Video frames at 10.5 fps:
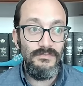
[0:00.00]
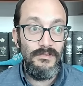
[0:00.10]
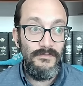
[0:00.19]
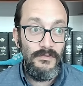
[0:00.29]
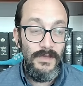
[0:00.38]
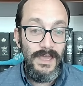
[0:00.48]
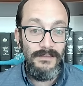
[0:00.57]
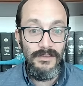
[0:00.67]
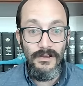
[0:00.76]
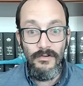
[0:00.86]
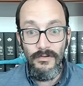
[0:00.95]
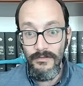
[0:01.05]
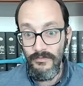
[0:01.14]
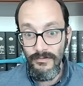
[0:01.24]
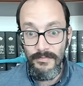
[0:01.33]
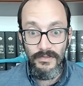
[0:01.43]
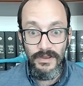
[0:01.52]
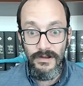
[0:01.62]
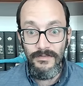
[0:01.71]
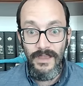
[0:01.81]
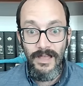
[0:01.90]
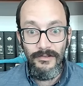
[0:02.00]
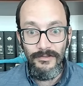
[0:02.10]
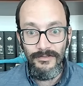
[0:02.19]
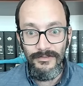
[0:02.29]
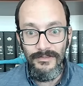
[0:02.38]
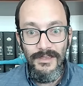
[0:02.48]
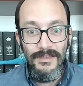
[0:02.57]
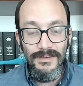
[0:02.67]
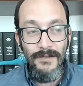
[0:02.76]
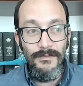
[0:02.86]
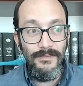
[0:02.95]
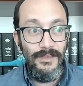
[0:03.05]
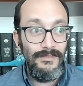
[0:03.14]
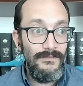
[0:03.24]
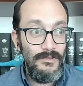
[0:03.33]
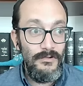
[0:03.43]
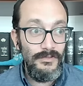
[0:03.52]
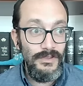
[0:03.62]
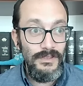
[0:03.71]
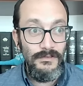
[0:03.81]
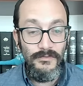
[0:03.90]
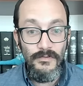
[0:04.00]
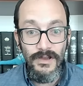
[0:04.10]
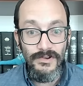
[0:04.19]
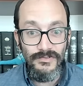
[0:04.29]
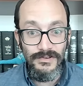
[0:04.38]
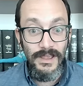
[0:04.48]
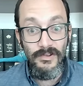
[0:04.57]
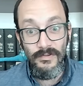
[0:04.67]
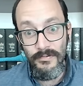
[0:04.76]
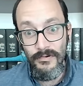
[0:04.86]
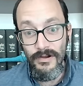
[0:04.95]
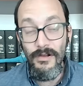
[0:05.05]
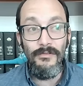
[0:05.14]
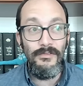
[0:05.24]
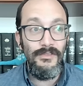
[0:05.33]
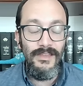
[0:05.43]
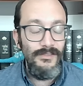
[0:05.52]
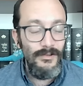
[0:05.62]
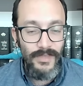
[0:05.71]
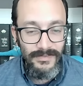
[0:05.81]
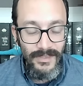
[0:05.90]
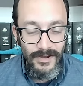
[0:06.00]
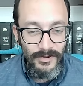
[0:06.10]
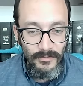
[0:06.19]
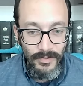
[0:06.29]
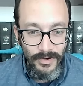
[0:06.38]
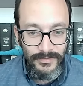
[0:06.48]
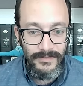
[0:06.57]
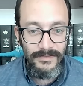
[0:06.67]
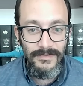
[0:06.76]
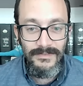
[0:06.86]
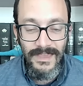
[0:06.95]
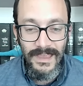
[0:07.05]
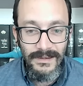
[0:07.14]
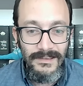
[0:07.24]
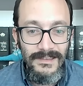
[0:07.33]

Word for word: But if you had, you know, if you're a billionaire in dollars and now we decide to give you only a few hundred, now you're poor. Oh, no, that's not going to work. That's insane.